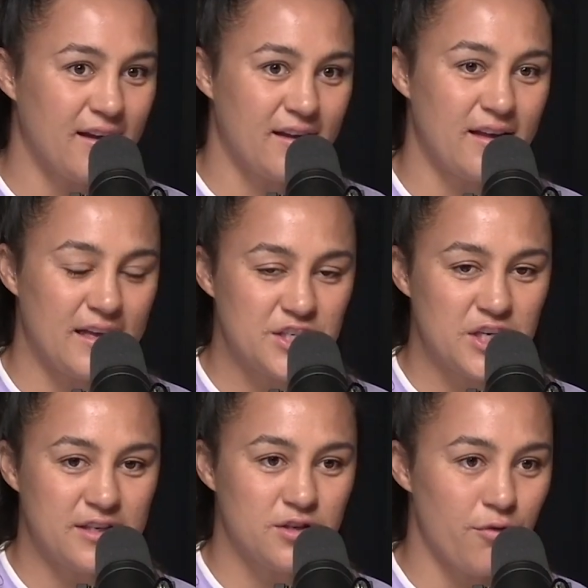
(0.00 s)
I, I, think
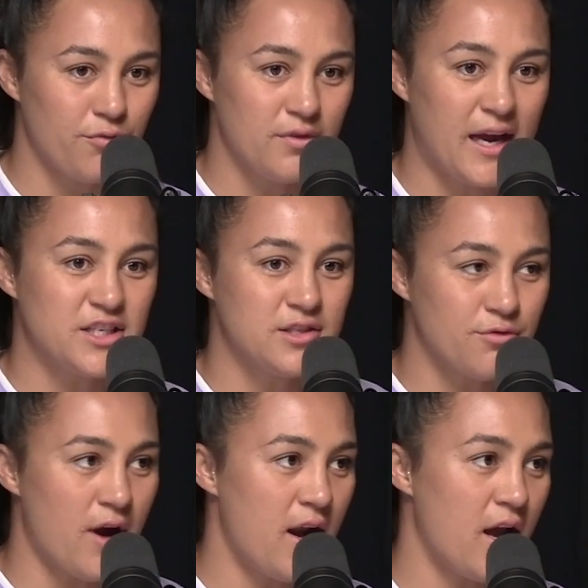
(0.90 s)
she's got like
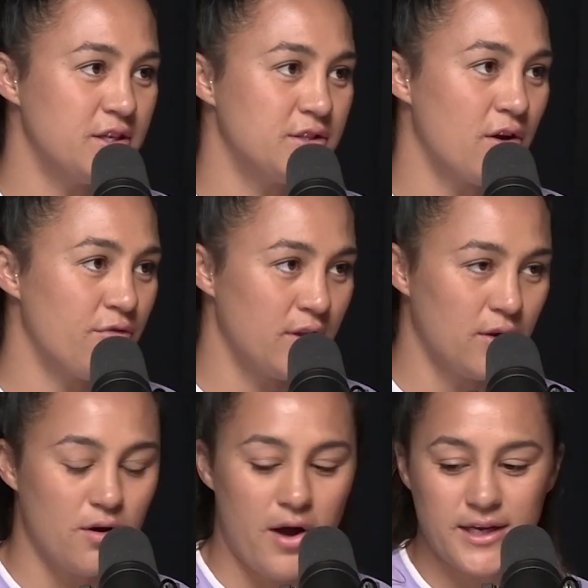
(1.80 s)
she's a runner. She's got
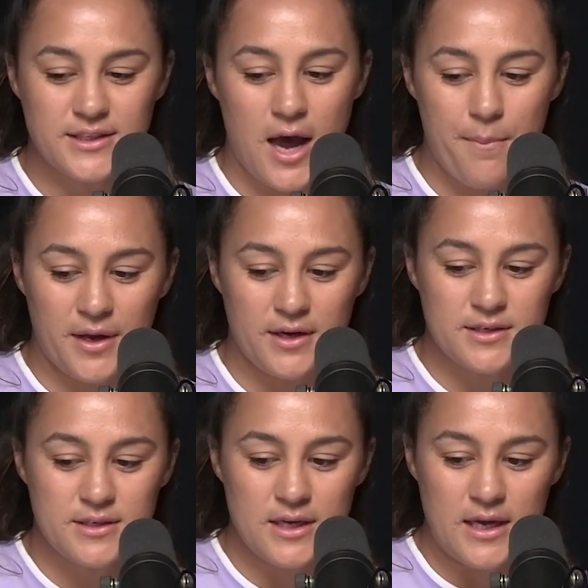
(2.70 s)
really good eyes up,
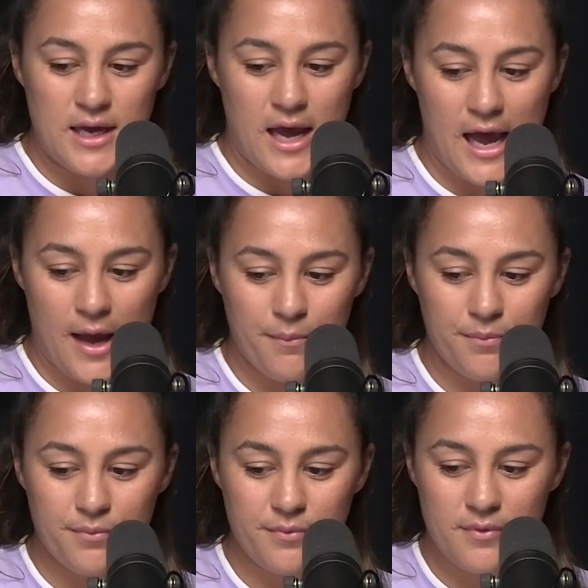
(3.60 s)
and yep.
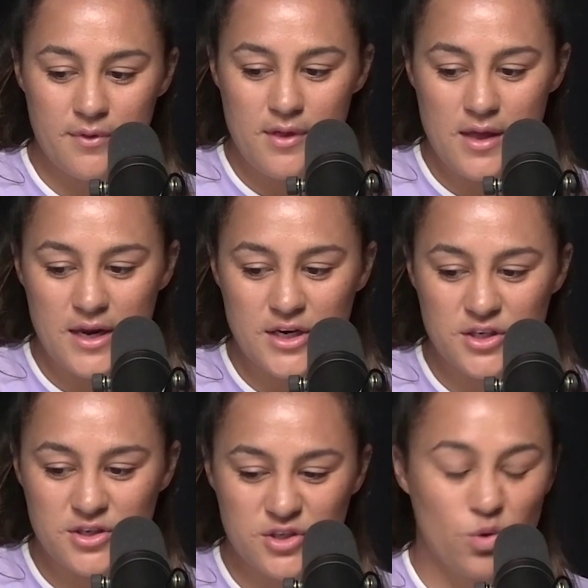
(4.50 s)
um,
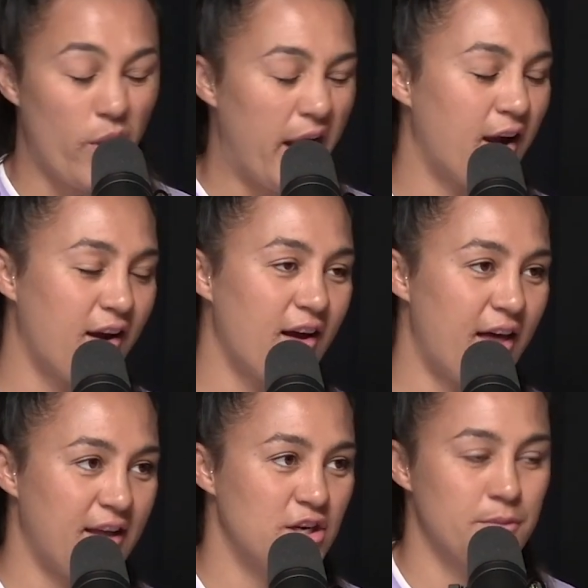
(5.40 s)
she's quick.
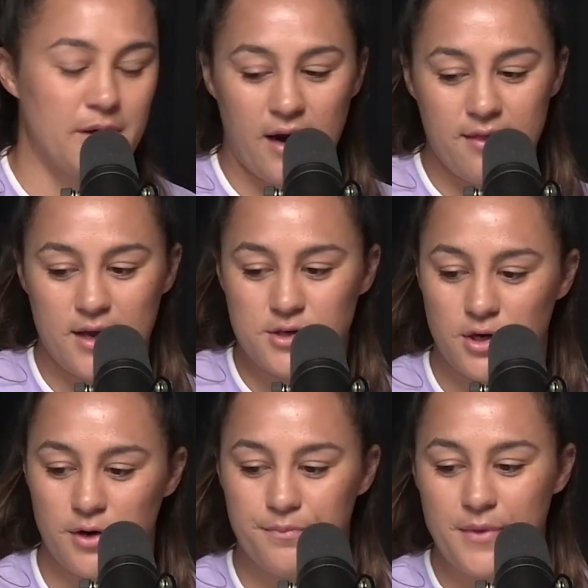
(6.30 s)
I think she'll be great there
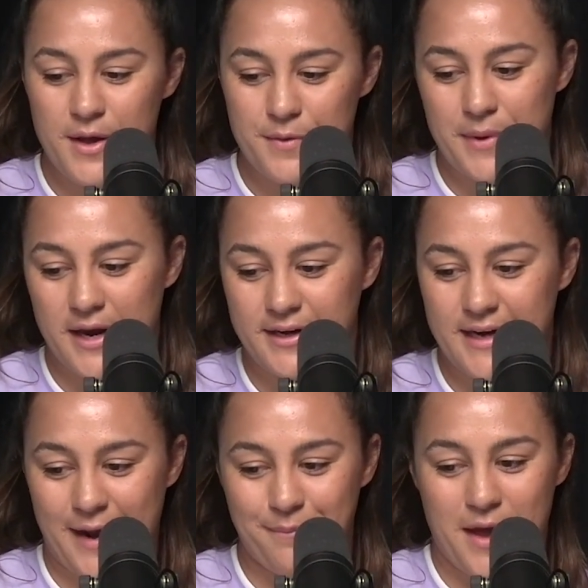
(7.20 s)
too. But
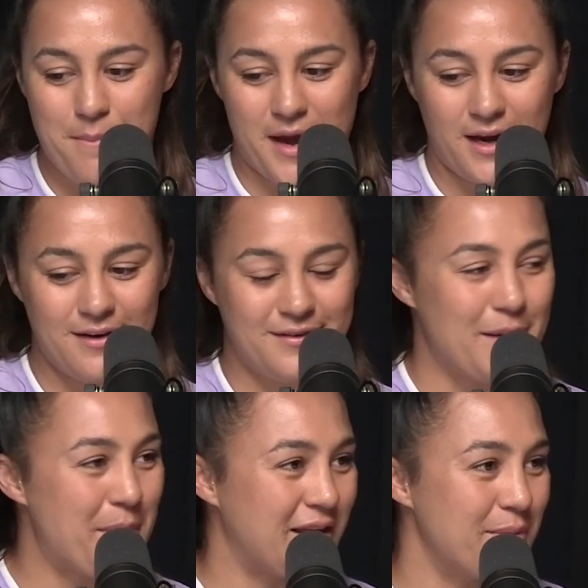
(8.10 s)
yeah, I'm back
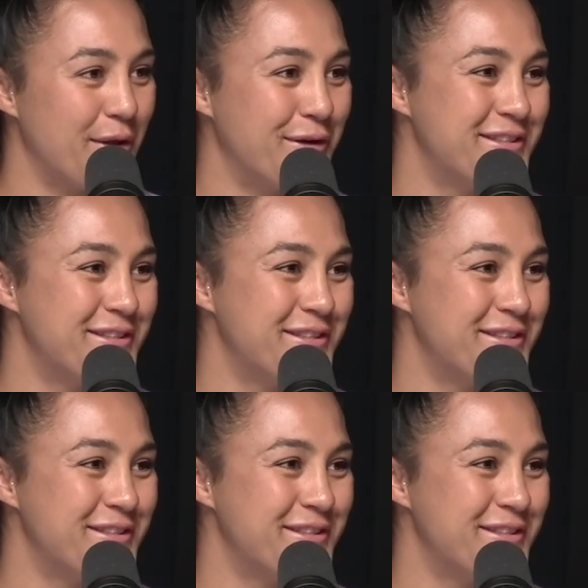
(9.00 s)
in. I'm back in the